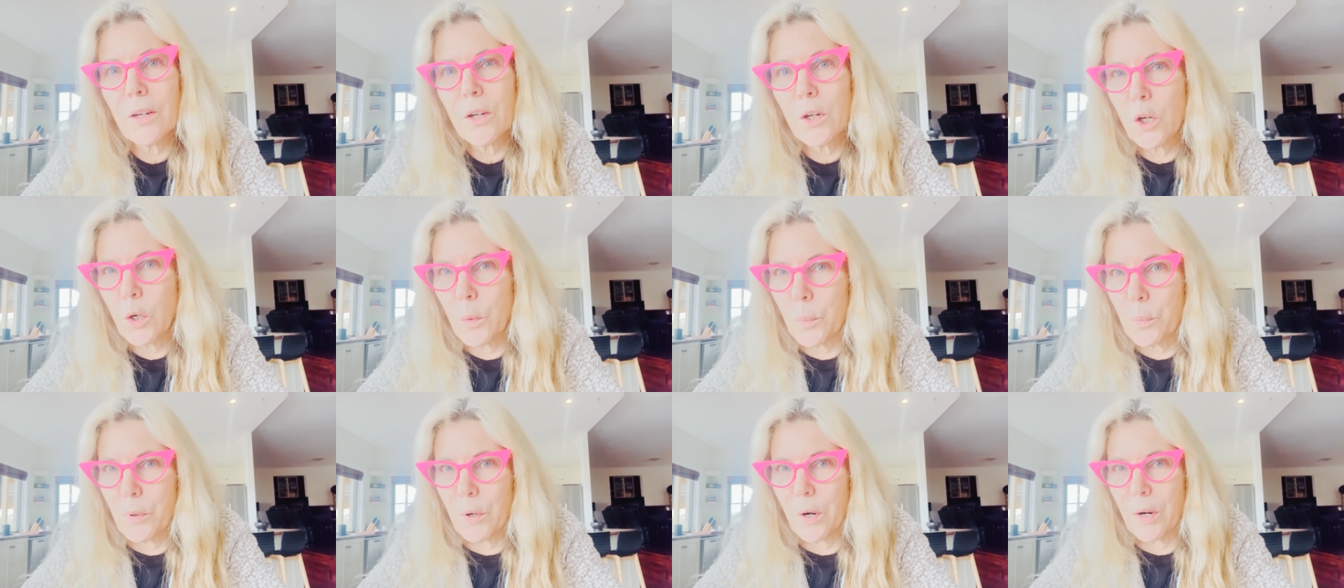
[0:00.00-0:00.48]

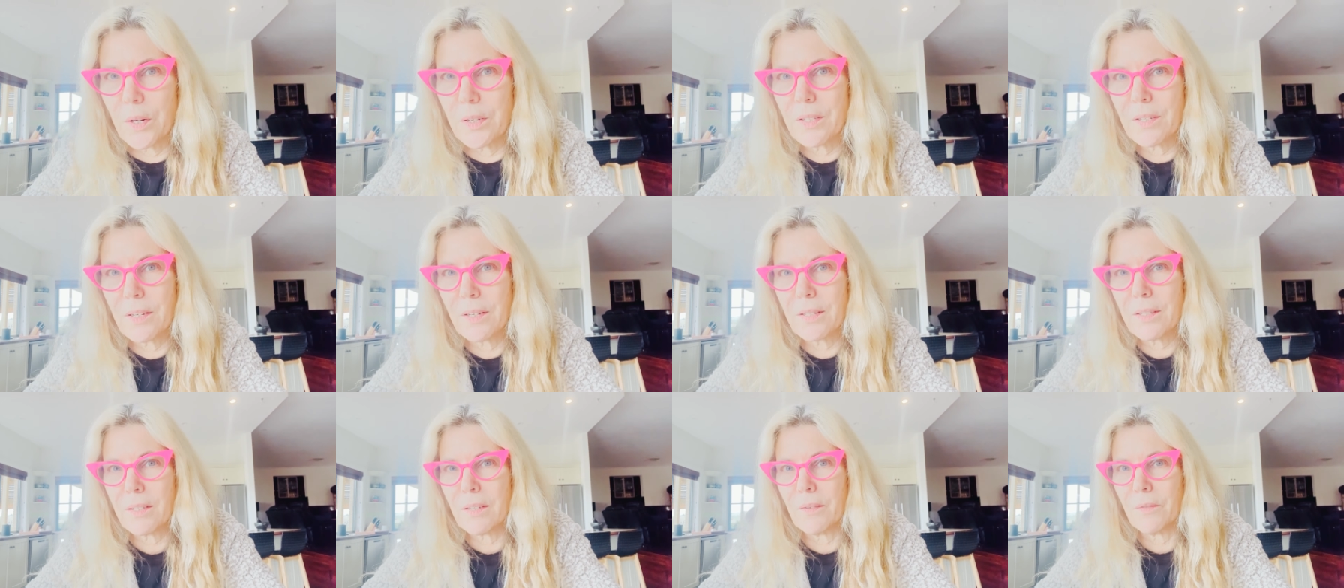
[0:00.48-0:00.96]
her
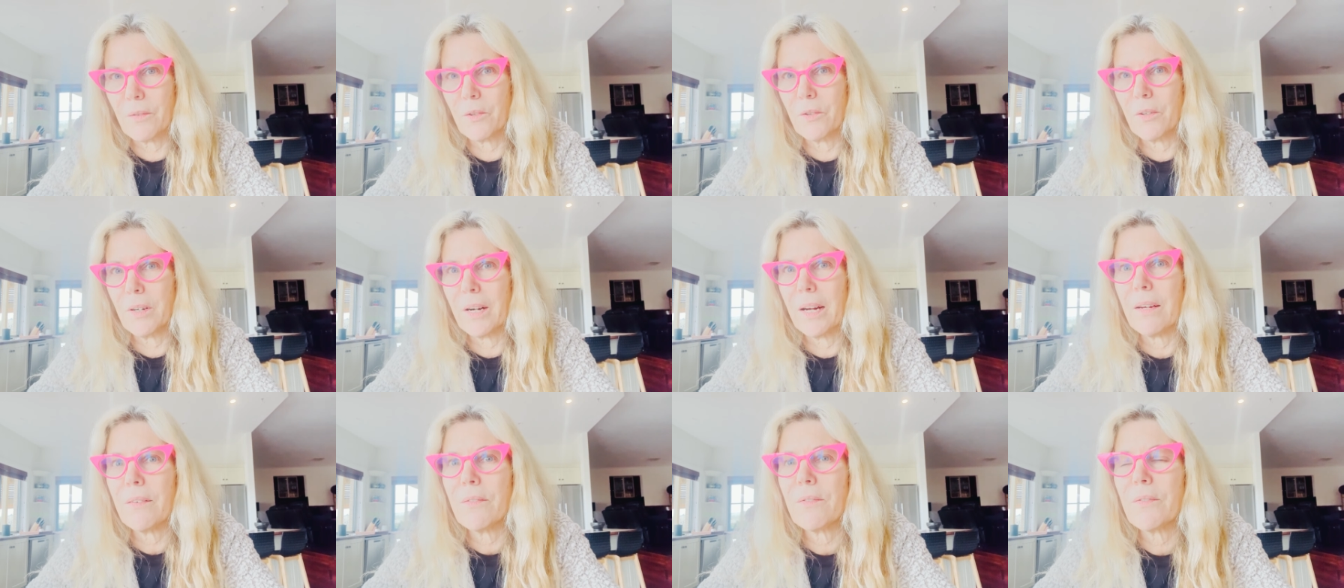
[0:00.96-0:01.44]
process of
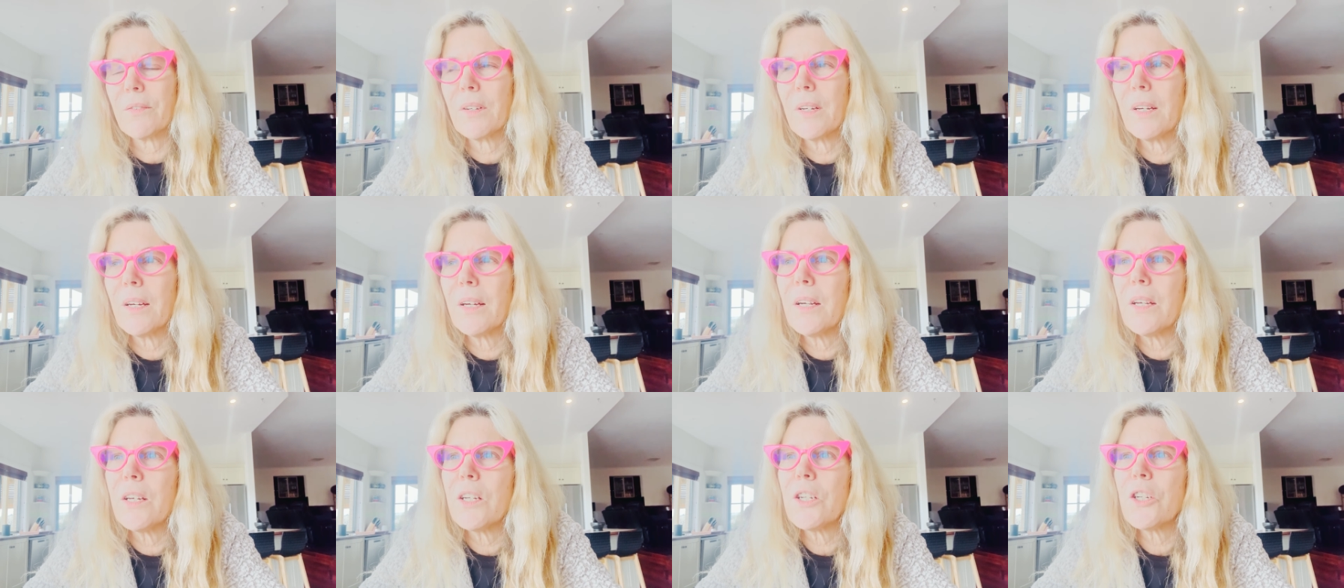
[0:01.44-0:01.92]
grief,
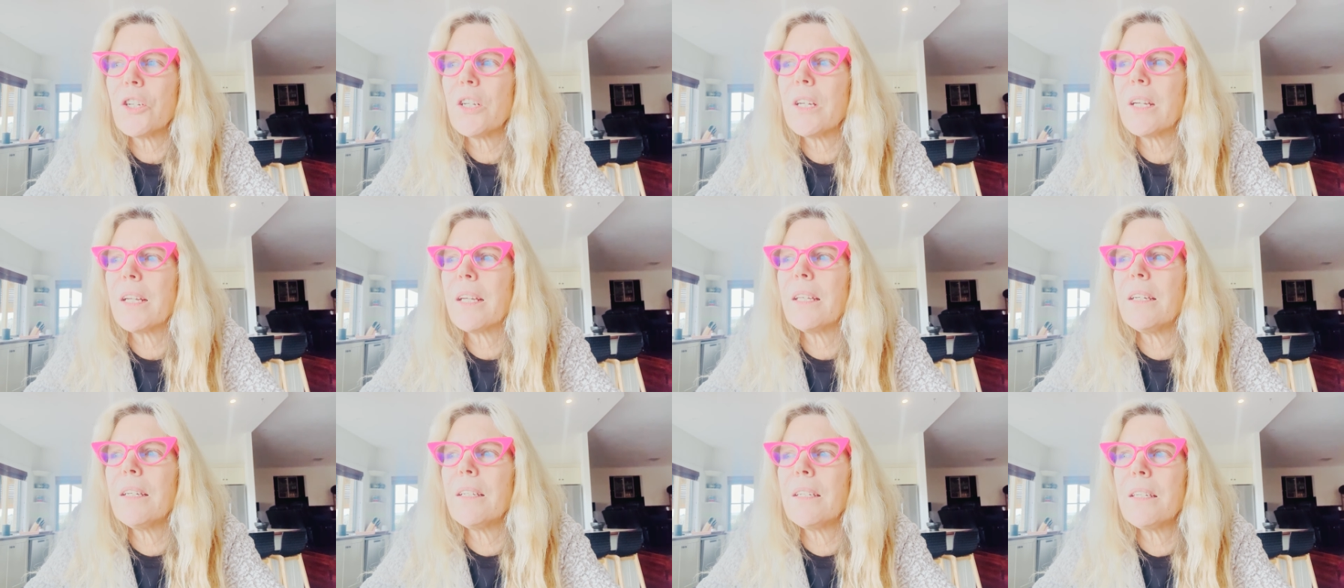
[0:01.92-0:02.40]
she
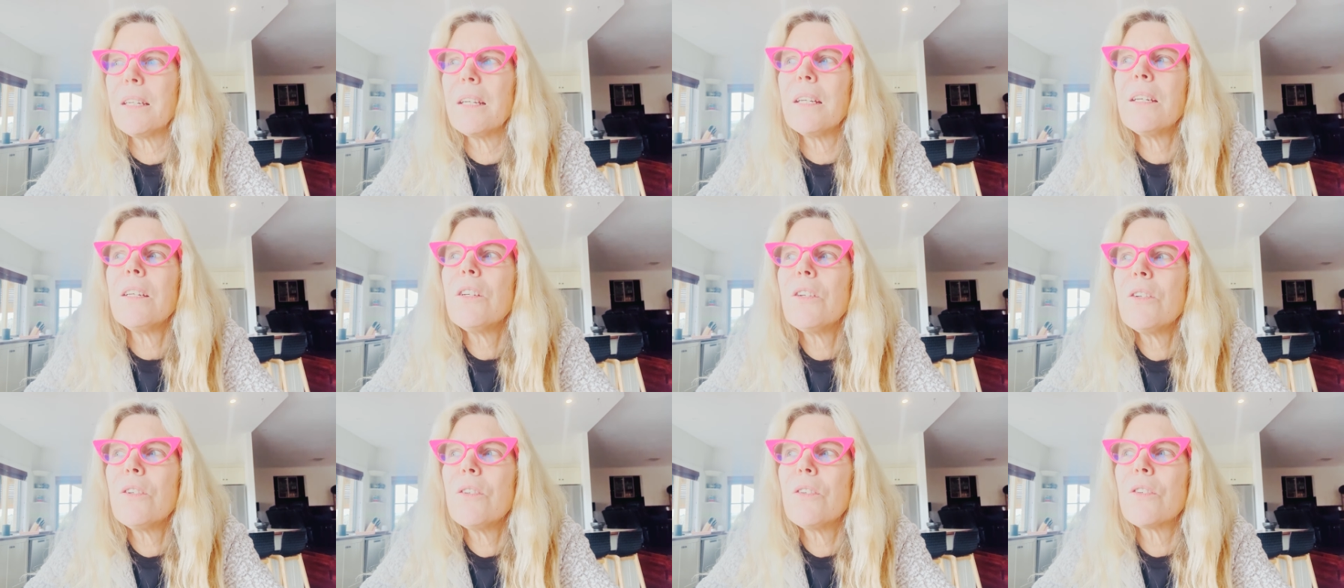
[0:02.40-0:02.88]

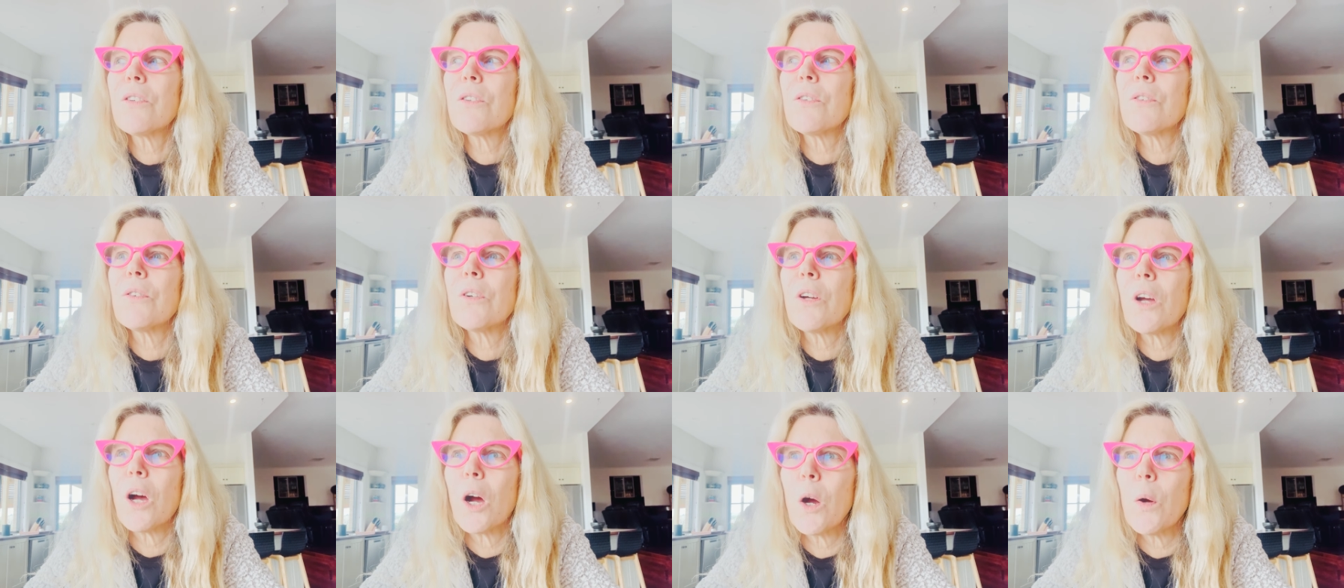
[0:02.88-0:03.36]
continued to
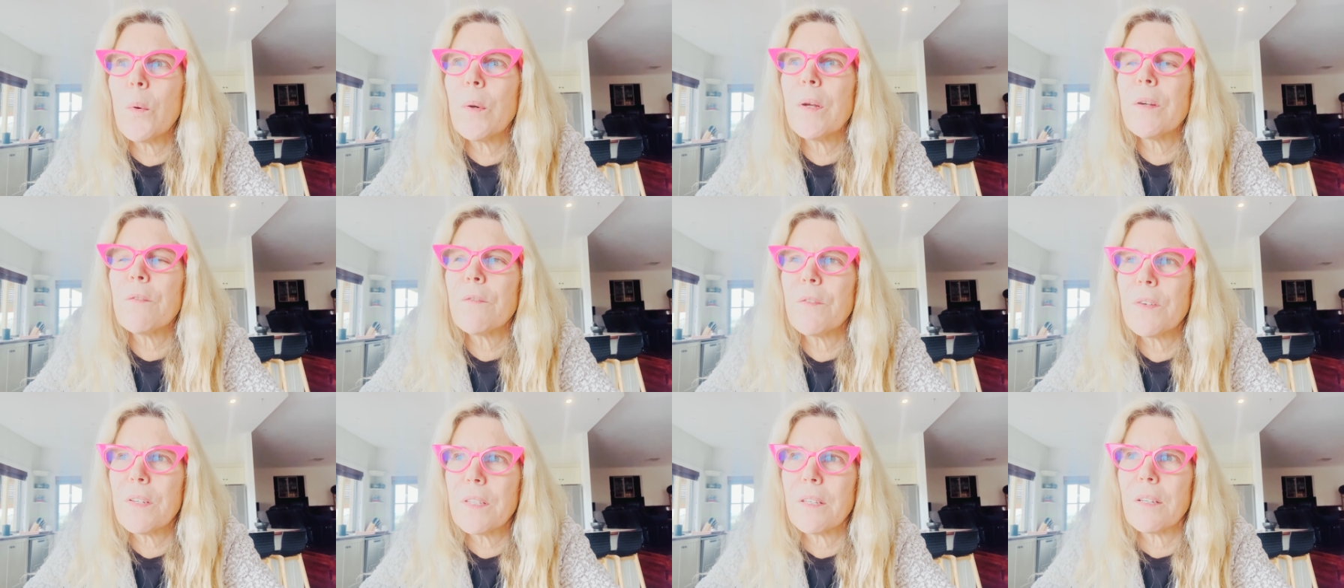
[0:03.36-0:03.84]
go
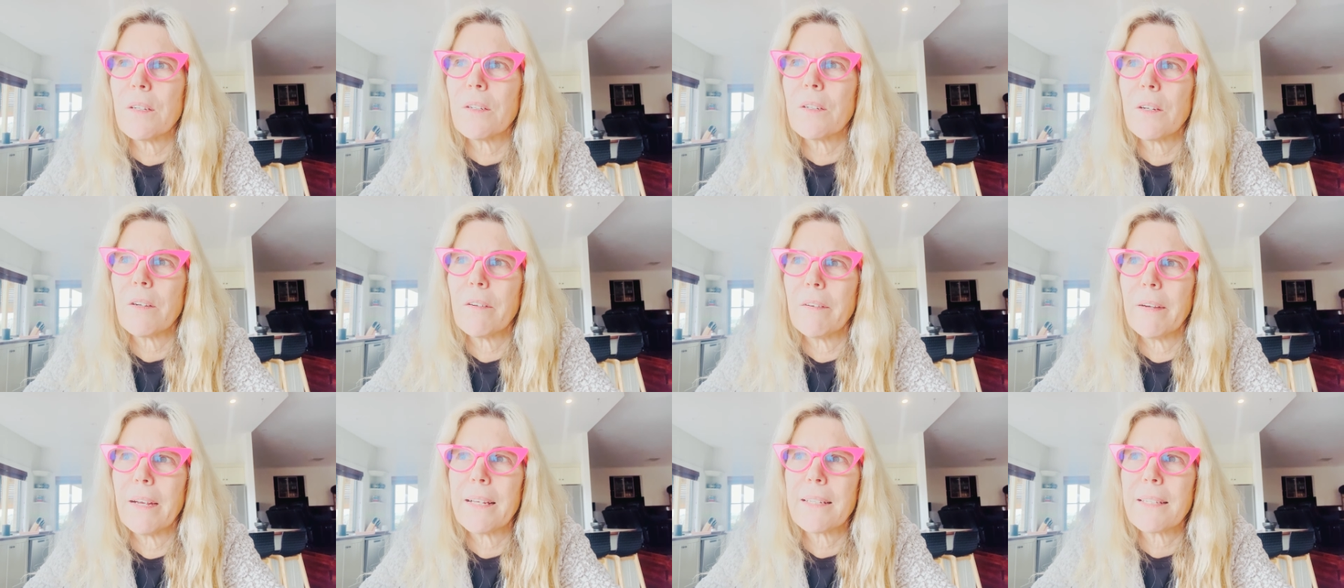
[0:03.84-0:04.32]
and visit
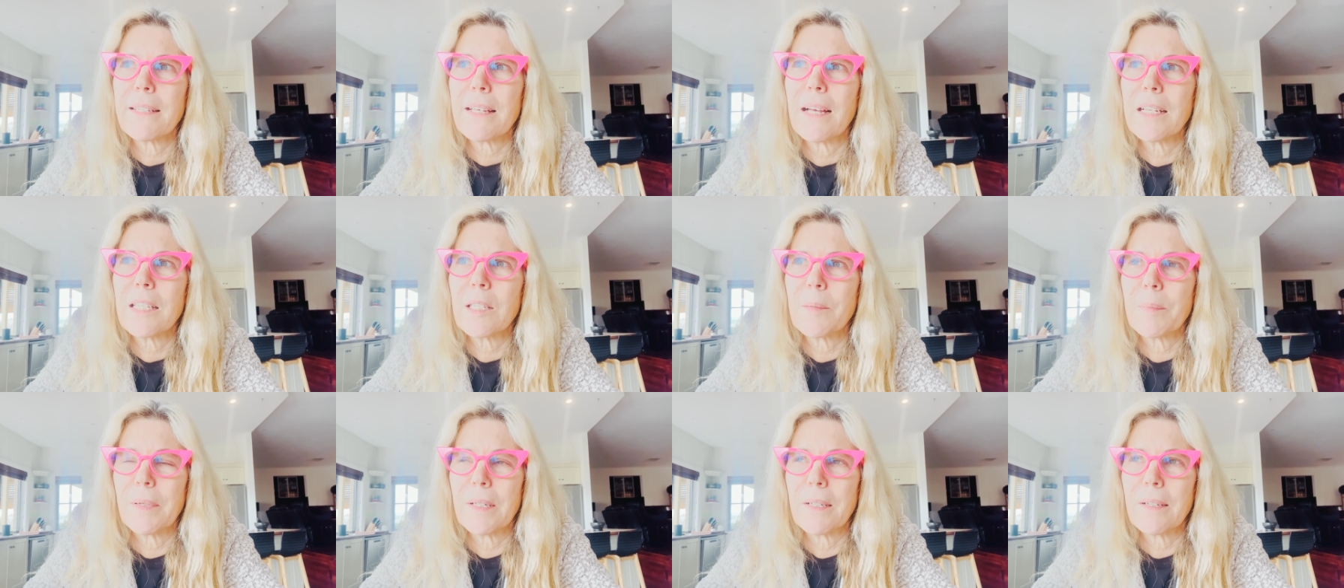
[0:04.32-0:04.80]
her ex
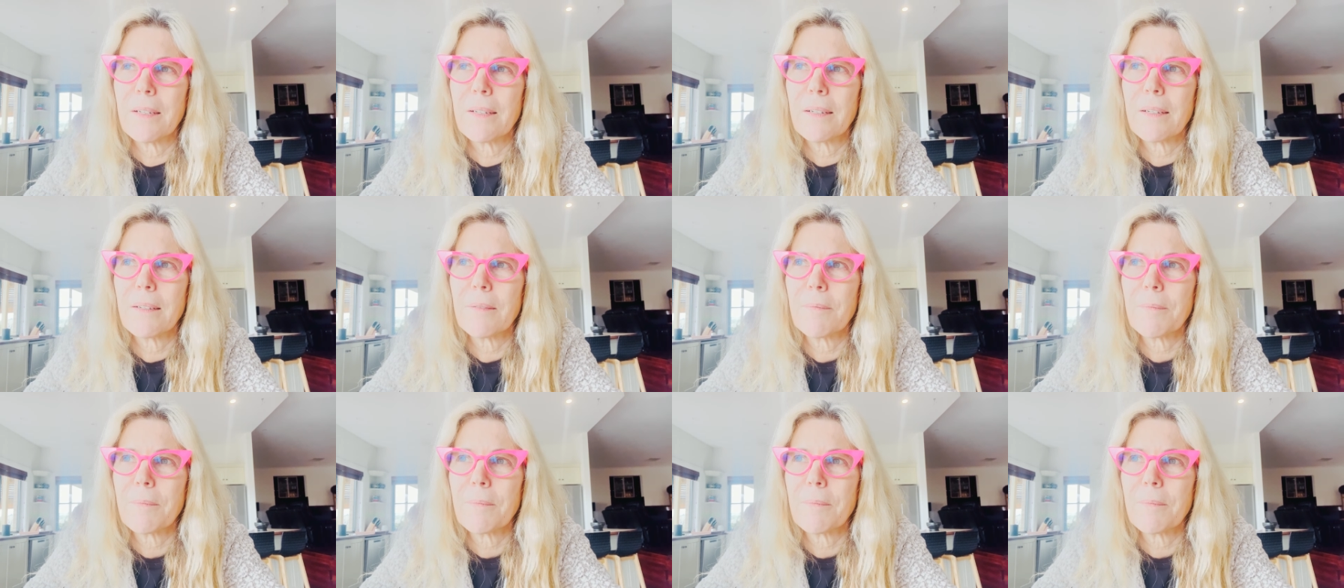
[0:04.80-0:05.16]
husband.